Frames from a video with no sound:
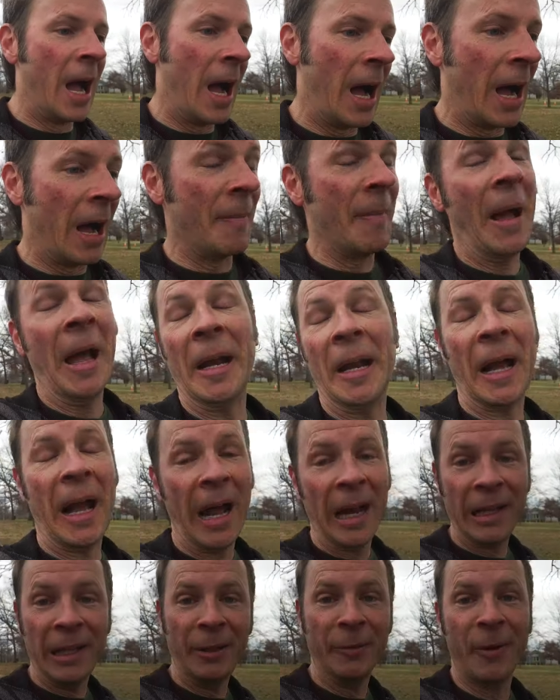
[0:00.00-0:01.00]
um, I'd
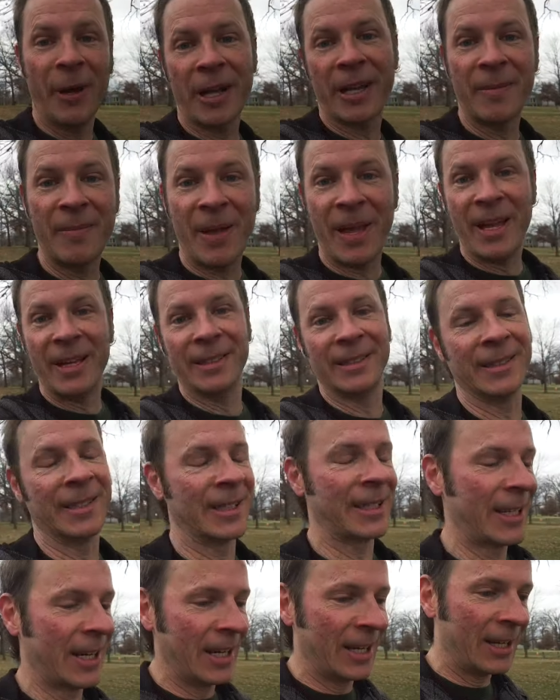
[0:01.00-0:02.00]
highly
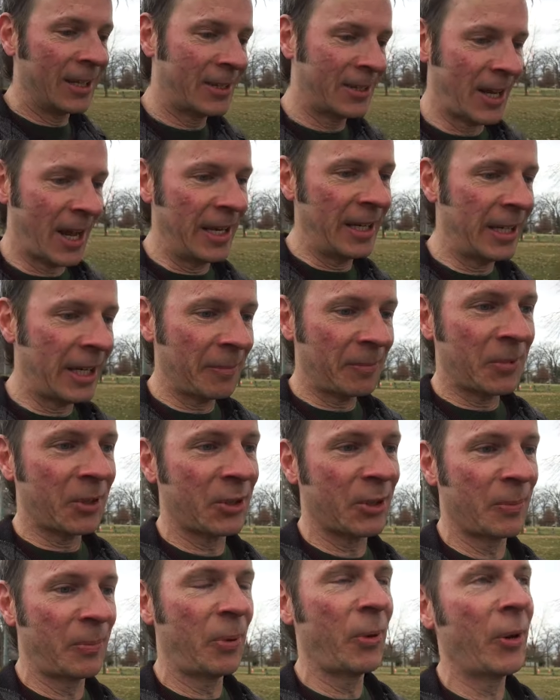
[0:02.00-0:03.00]
recommend signing up to
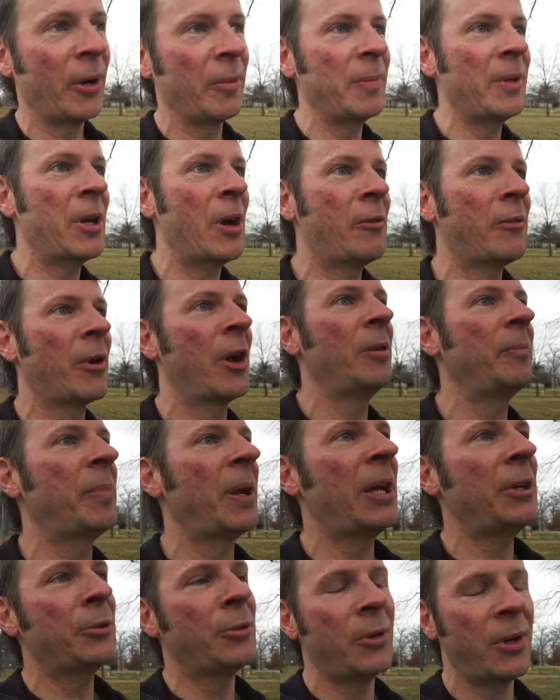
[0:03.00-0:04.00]
support me over on
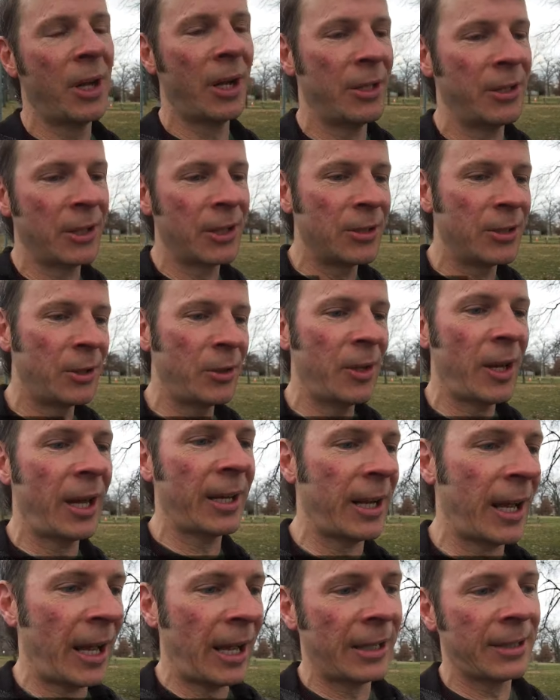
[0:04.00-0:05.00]
Patreon. You can do that
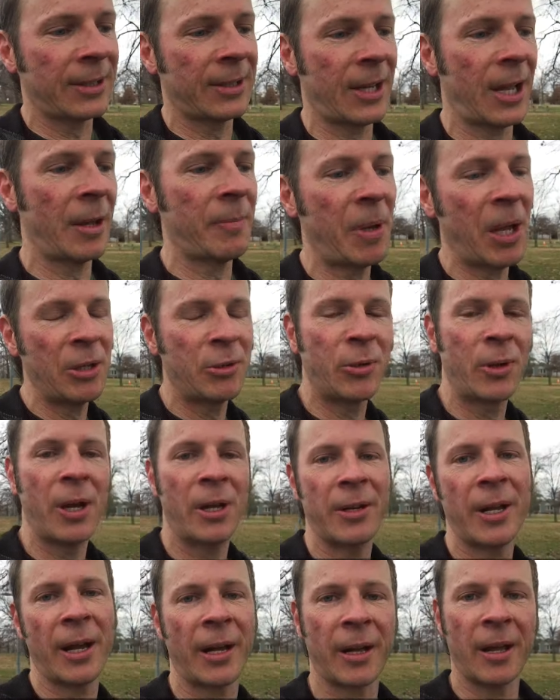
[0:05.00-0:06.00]
at uh,
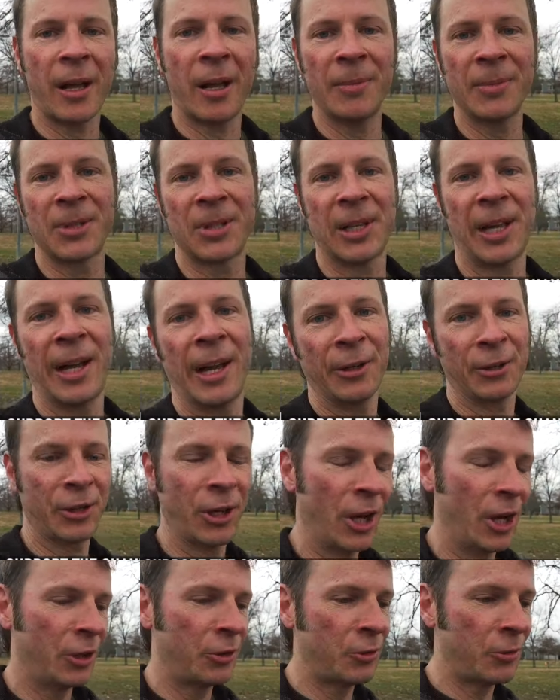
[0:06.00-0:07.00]
patreon dot com slash
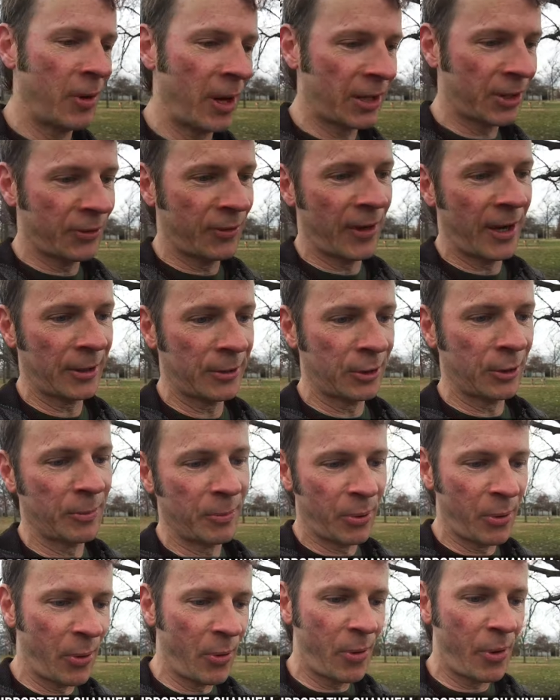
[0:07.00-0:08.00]
Drex Factor
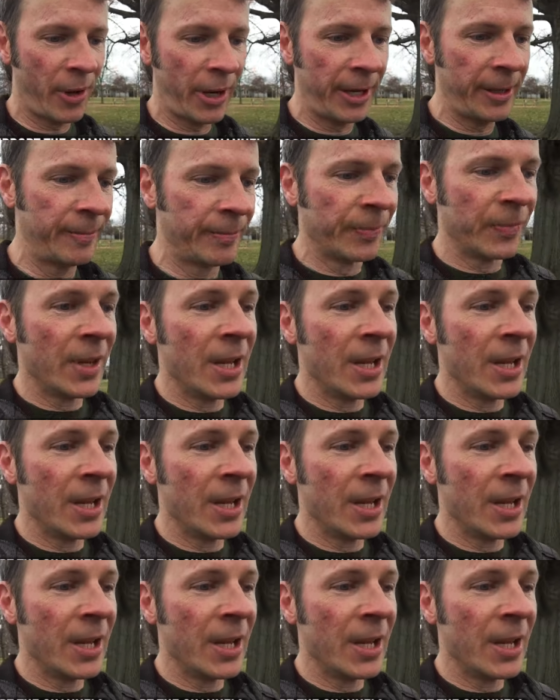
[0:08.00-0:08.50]
Poi.